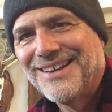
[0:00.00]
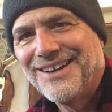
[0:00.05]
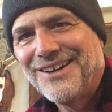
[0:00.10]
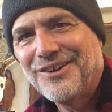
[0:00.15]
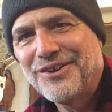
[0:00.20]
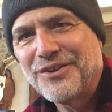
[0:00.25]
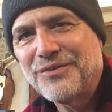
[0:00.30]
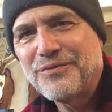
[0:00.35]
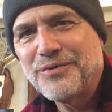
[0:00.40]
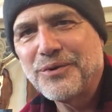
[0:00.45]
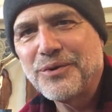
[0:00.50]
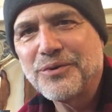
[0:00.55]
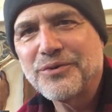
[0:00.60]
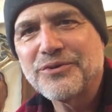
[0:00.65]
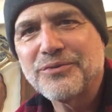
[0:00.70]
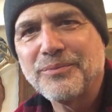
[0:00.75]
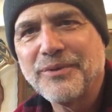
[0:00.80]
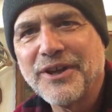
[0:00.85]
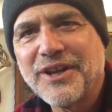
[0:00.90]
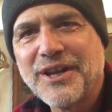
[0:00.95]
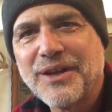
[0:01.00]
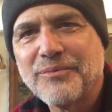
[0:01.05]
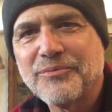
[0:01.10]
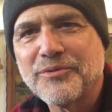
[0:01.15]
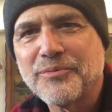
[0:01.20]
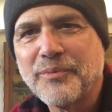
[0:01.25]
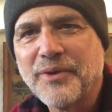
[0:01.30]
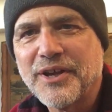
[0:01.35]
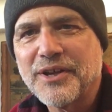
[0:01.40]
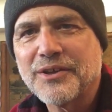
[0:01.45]
Howdy folks, my
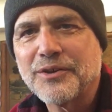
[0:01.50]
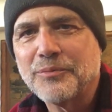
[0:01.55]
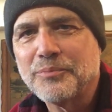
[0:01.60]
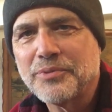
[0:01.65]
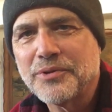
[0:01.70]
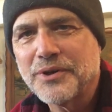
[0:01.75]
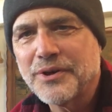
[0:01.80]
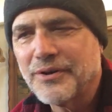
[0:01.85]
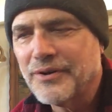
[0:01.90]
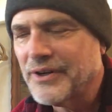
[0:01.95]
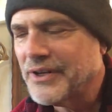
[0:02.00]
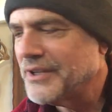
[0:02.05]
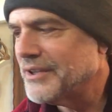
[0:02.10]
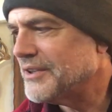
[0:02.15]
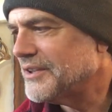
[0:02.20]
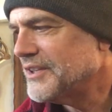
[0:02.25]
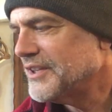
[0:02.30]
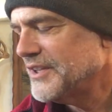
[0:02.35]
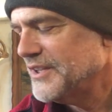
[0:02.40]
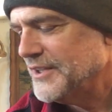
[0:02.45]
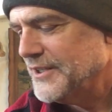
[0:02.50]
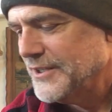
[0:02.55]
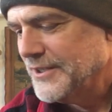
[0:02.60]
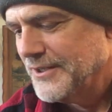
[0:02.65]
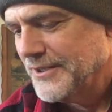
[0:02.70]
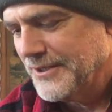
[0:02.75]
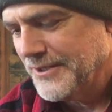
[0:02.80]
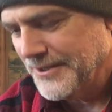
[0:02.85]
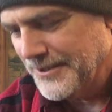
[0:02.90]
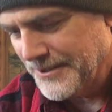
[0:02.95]
name's Michael Perry.
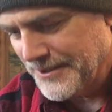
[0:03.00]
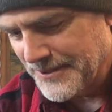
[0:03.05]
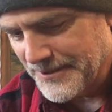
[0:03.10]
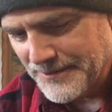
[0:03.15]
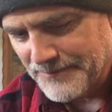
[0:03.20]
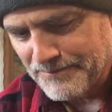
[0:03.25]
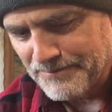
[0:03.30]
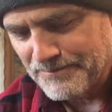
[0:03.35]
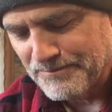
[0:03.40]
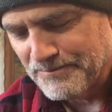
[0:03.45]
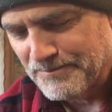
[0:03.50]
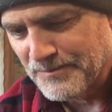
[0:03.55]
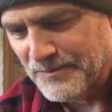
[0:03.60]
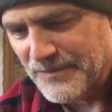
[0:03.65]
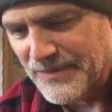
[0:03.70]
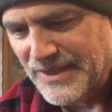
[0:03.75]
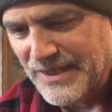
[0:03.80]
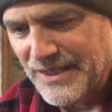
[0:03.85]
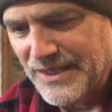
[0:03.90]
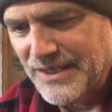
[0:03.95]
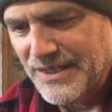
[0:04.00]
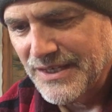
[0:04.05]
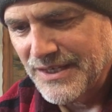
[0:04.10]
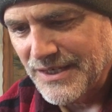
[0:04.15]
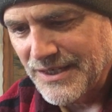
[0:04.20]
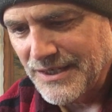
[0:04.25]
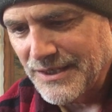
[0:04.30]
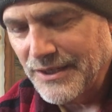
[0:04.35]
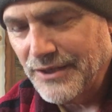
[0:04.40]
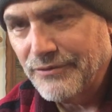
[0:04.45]

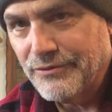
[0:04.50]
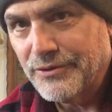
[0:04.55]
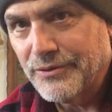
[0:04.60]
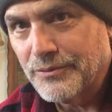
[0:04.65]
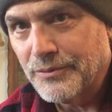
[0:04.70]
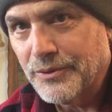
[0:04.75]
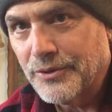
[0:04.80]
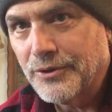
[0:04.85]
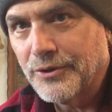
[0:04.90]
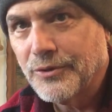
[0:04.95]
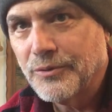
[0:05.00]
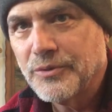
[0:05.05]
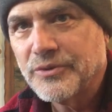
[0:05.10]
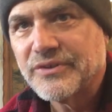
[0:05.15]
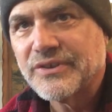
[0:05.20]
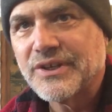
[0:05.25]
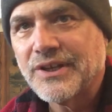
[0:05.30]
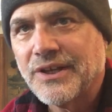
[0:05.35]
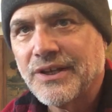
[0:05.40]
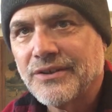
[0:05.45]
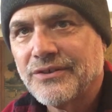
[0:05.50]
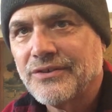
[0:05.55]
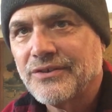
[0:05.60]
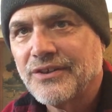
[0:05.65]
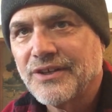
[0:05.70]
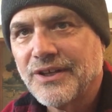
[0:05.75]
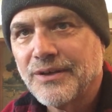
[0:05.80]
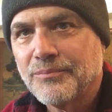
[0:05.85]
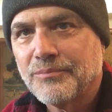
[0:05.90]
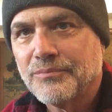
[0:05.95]
I live in rural
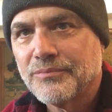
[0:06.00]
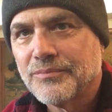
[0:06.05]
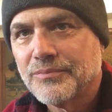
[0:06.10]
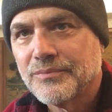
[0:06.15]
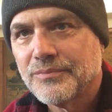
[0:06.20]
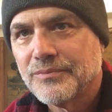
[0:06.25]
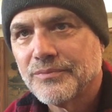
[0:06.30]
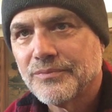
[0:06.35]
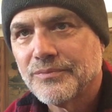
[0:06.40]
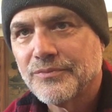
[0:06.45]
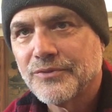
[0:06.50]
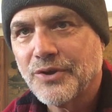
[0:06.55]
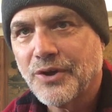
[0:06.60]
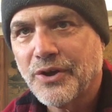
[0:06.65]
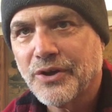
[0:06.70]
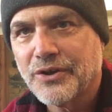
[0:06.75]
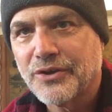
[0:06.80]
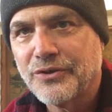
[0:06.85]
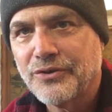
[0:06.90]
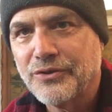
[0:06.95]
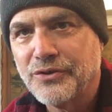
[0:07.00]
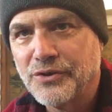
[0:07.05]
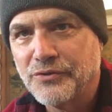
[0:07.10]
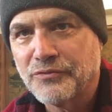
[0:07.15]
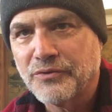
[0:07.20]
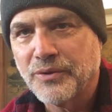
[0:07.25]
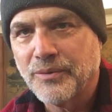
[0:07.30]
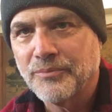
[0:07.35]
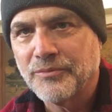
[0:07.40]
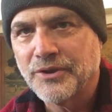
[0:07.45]
Wisconsin. I'm talking to you
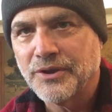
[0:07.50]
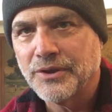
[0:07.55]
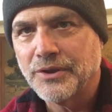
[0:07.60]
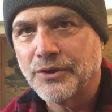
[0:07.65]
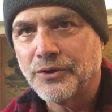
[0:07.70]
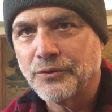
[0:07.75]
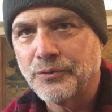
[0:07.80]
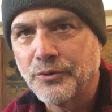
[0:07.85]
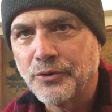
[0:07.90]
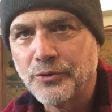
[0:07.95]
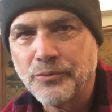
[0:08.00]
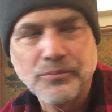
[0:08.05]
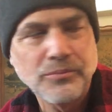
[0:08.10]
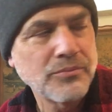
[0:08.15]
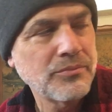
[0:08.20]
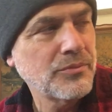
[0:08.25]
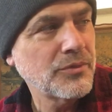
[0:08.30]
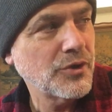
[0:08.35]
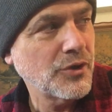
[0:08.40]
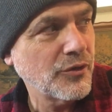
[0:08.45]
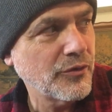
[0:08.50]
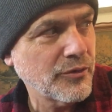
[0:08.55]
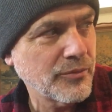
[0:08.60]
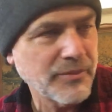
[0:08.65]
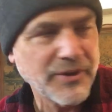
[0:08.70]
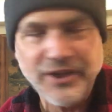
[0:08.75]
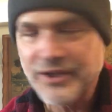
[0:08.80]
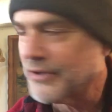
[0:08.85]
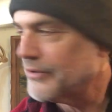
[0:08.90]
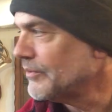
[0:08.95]
from the little room over
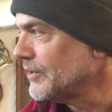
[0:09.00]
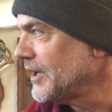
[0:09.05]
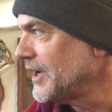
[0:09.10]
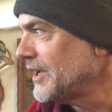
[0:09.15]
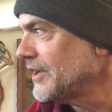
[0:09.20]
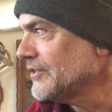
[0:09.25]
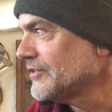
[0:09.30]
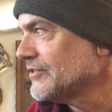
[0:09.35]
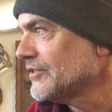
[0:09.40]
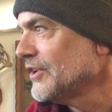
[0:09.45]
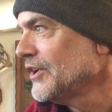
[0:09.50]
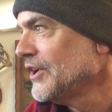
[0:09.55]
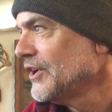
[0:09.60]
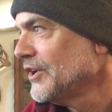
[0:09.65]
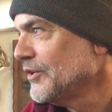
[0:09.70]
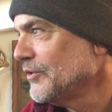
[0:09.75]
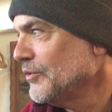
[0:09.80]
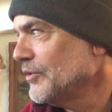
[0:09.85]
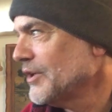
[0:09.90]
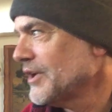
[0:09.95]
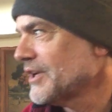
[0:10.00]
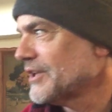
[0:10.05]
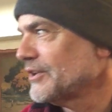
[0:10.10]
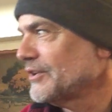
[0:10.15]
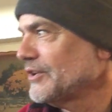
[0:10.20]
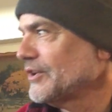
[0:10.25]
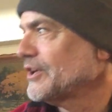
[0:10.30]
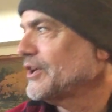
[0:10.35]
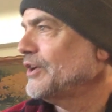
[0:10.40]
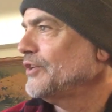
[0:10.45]
my garage where I
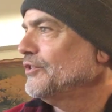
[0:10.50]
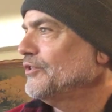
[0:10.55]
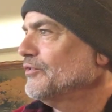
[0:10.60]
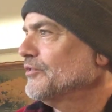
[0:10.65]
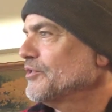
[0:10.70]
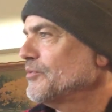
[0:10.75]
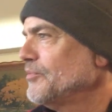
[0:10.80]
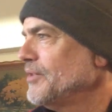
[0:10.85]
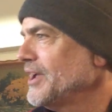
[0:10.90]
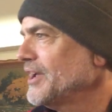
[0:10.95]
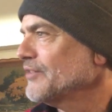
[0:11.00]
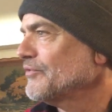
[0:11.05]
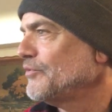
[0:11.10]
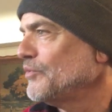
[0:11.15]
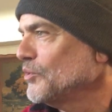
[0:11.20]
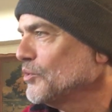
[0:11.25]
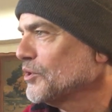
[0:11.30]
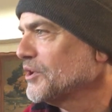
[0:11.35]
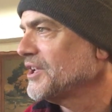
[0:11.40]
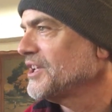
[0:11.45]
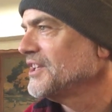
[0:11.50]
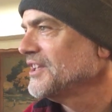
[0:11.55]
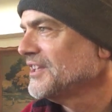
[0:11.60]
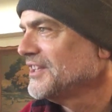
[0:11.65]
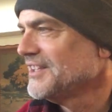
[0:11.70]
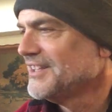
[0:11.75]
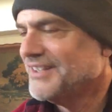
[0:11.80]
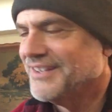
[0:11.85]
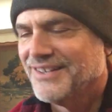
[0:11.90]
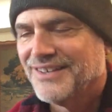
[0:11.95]
can look out over the back 40,
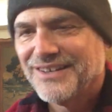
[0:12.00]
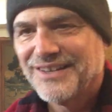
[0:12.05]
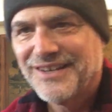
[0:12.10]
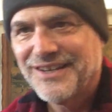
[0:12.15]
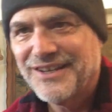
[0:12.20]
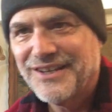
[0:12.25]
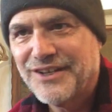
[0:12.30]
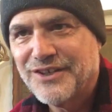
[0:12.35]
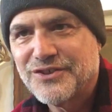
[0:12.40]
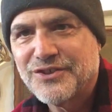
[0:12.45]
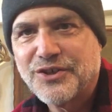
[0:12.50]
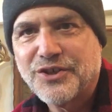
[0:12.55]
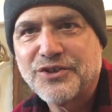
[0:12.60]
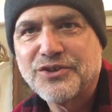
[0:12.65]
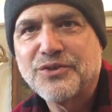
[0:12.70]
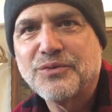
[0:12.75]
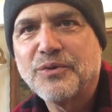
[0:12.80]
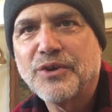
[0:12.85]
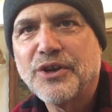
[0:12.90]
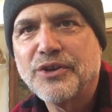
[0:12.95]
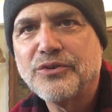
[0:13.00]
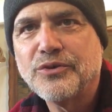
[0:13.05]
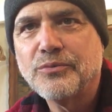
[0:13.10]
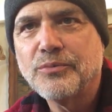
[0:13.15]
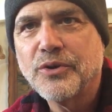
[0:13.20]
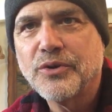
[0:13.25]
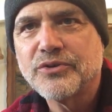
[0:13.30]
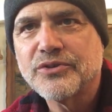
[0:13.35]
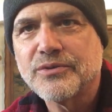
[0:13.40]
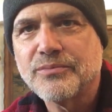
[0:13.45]
and it's also where I do
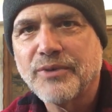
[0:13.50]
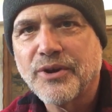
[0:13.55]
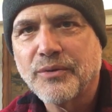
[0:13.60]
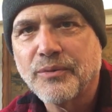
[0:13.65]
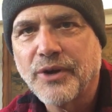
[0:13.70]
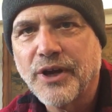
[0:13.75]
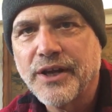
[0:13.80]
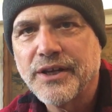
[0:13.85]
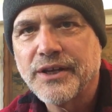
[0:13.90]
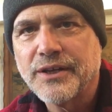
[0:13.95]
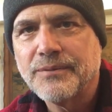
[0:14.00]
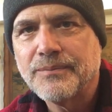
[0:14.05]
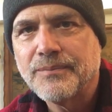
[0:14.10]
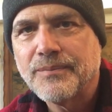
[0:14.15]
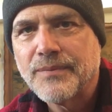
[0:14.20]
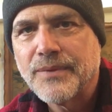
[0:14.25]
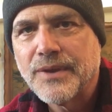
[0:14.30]
most of my writing.